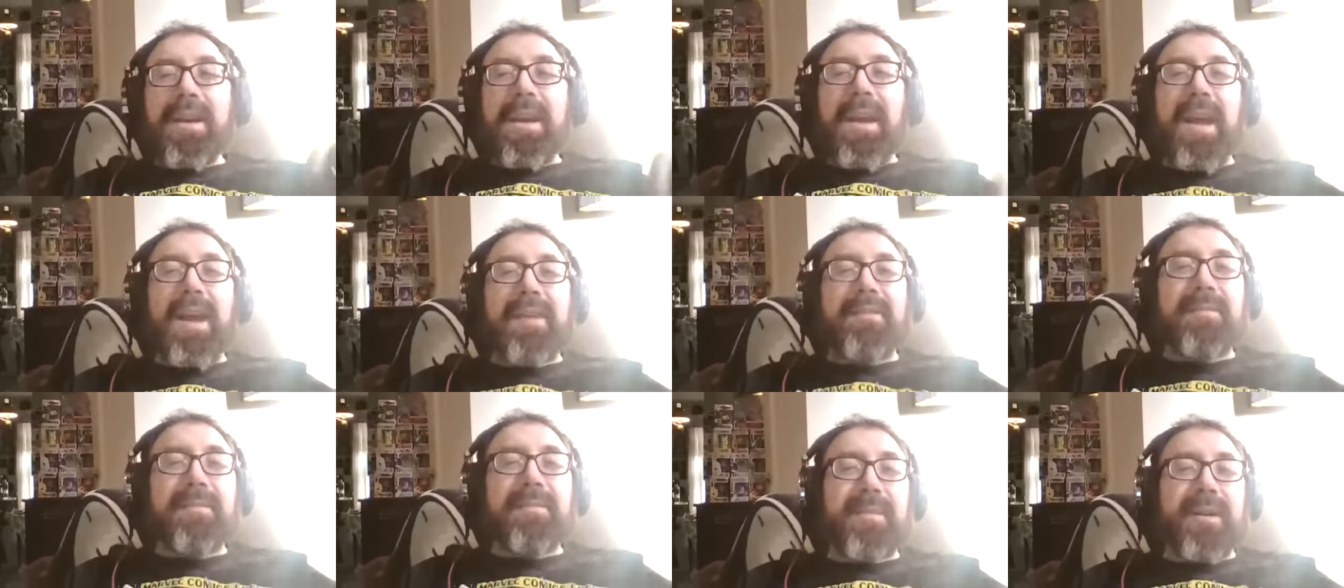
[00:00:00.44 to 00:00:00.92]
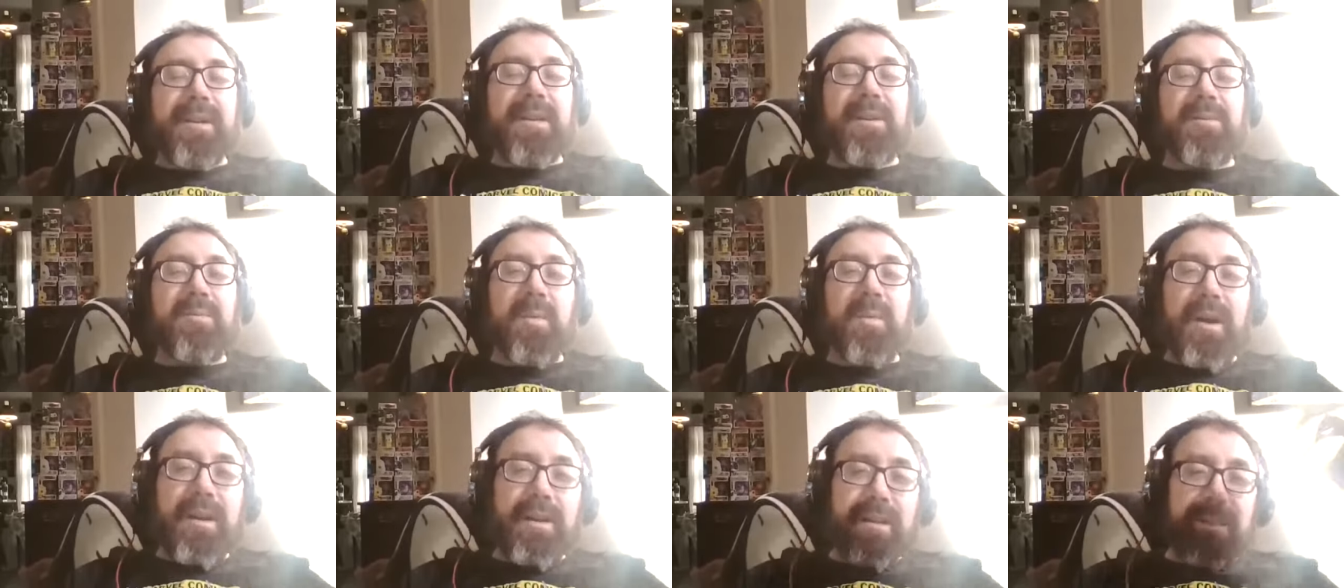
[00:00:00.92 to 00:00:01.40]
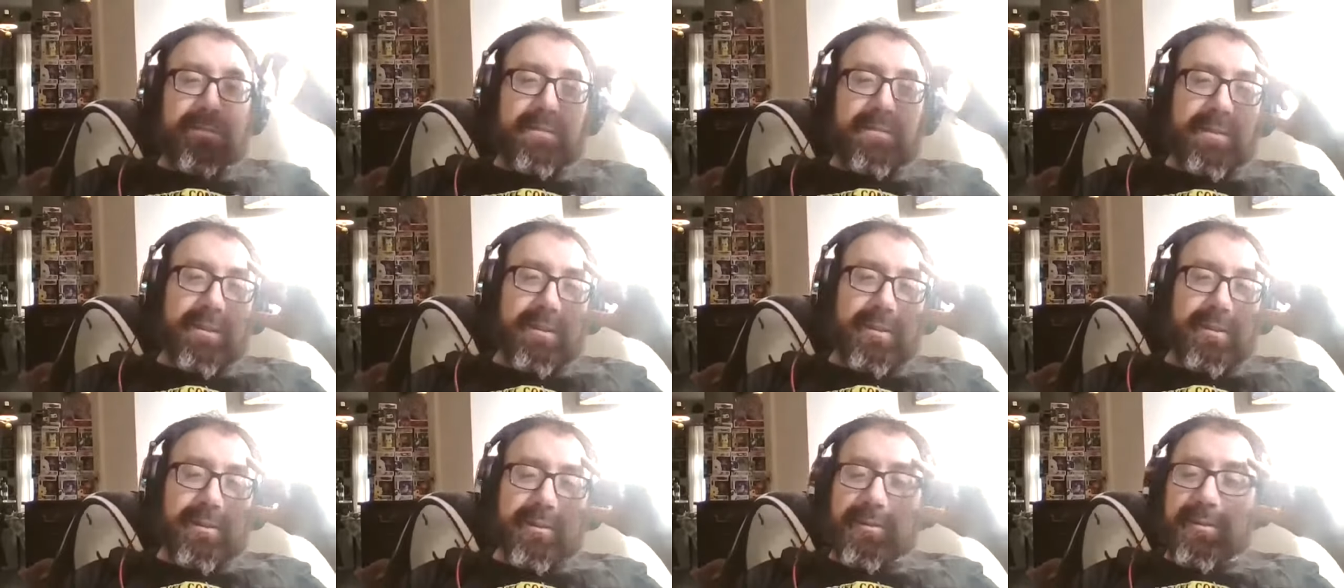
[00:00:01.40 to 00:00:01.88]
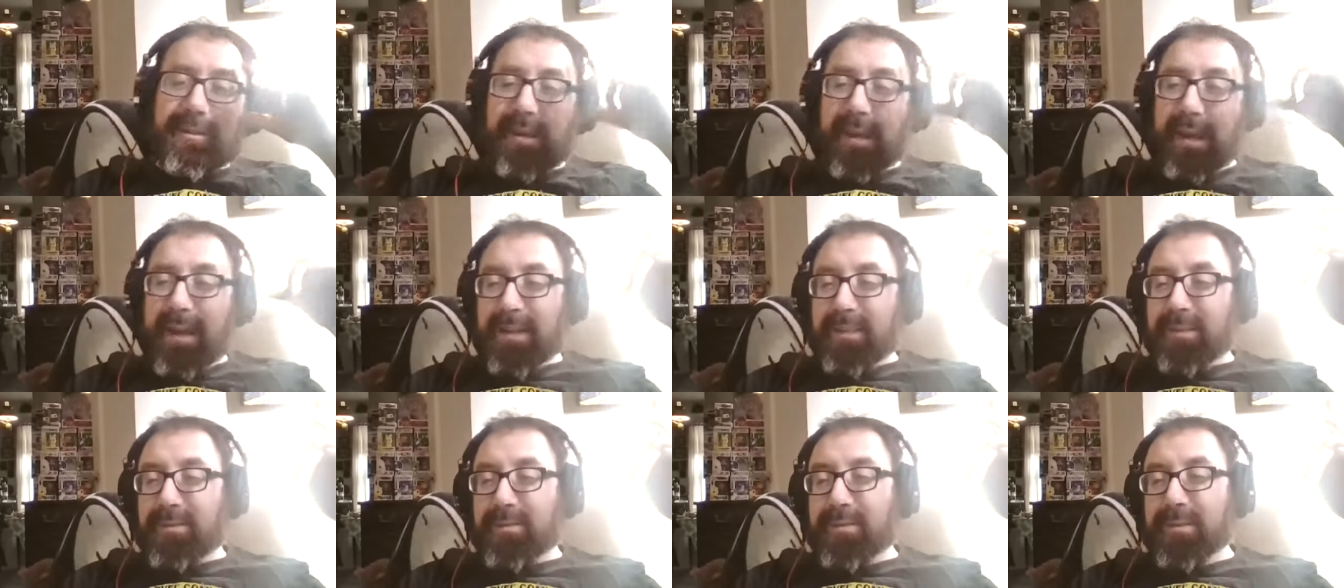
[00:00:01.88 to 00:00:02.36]
Hey, everybody, welcome to the
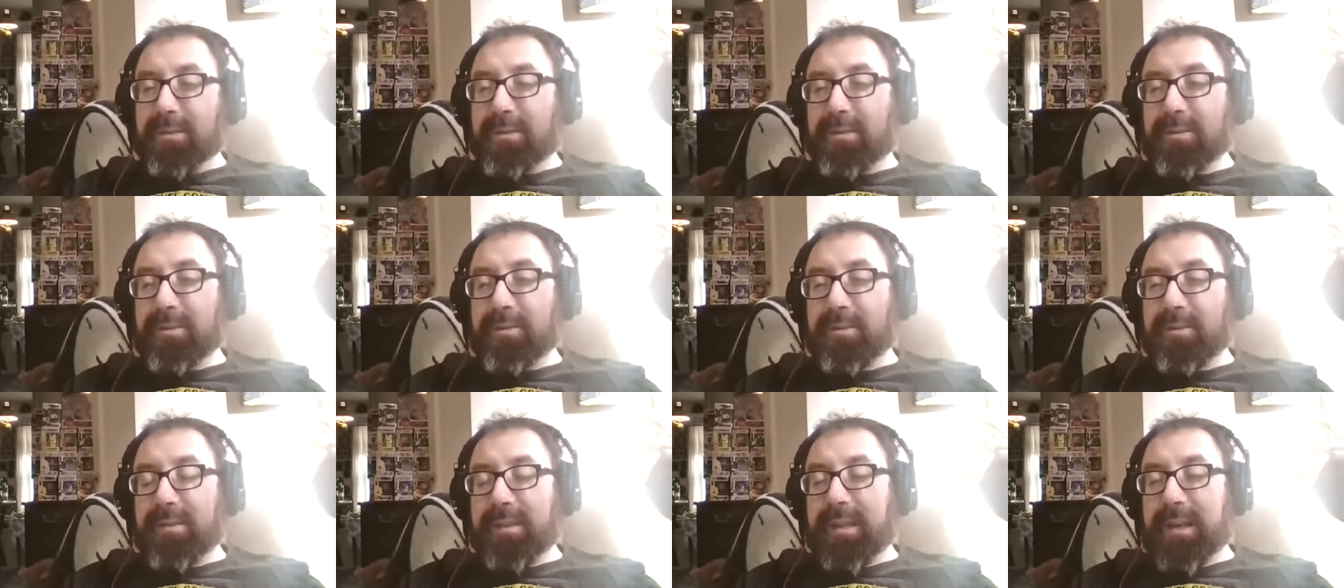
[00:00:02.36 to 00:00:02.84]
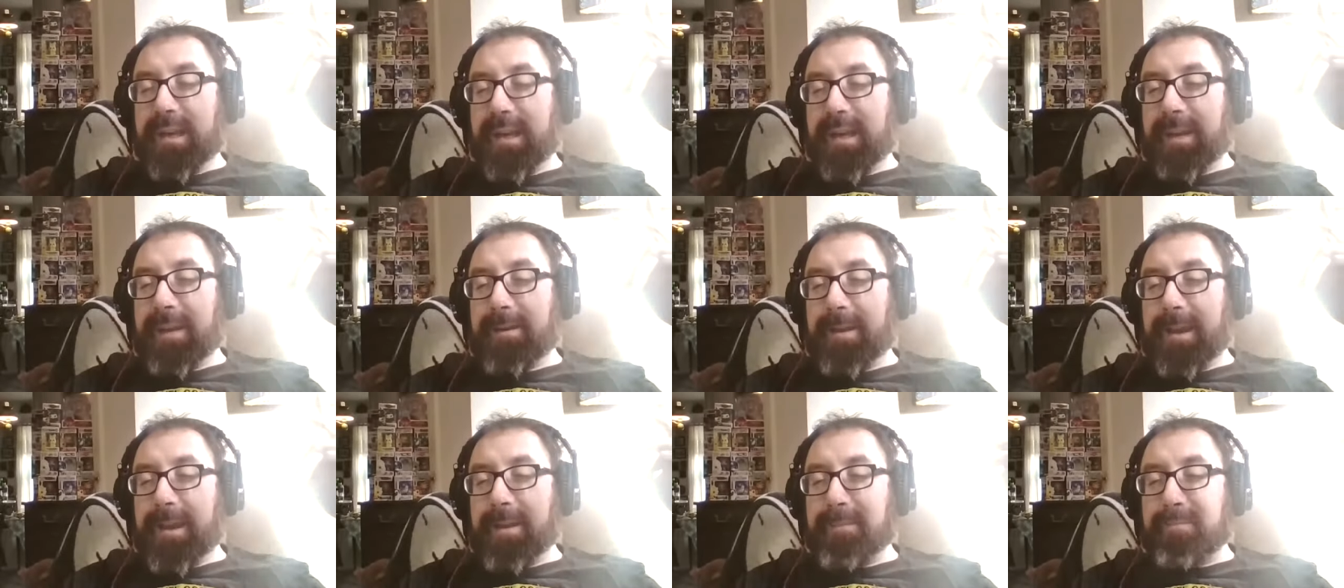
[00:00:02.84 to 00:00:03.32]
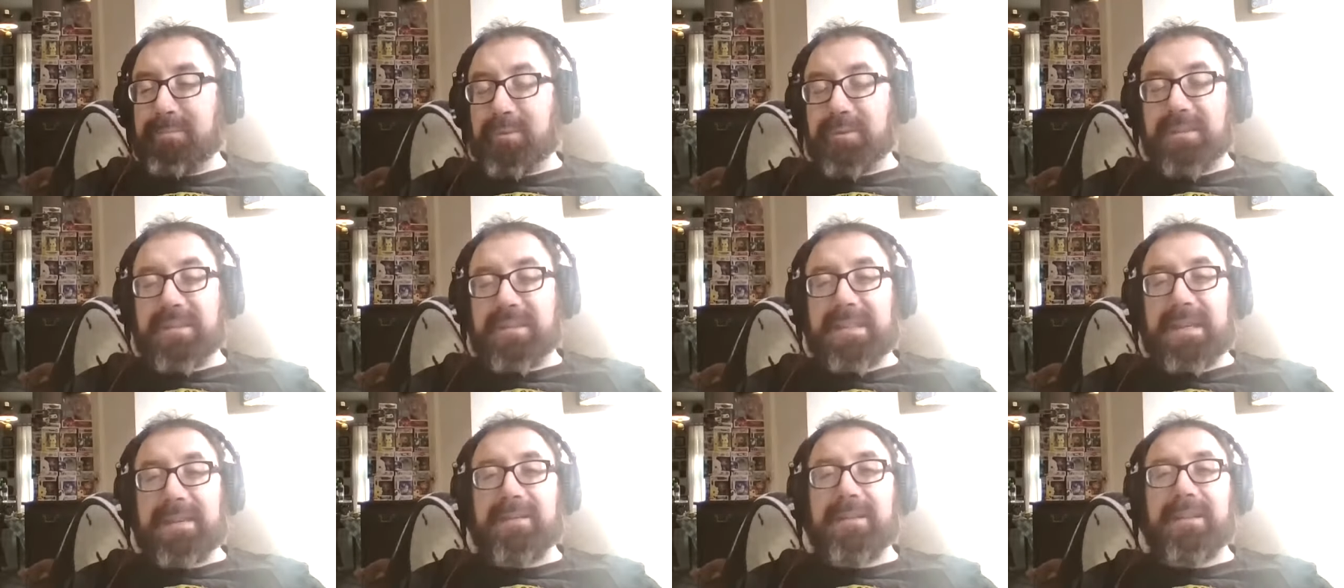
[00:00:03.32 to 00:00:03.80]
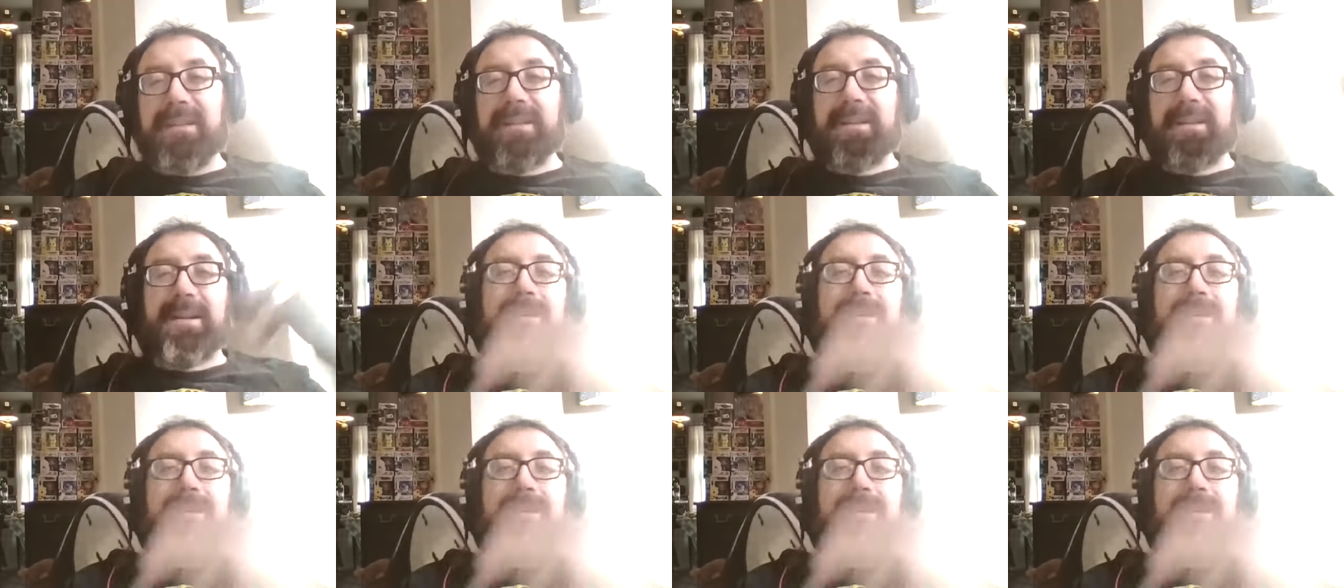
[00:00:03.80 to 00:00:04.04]
Gootscast for Tuesday, April 7th.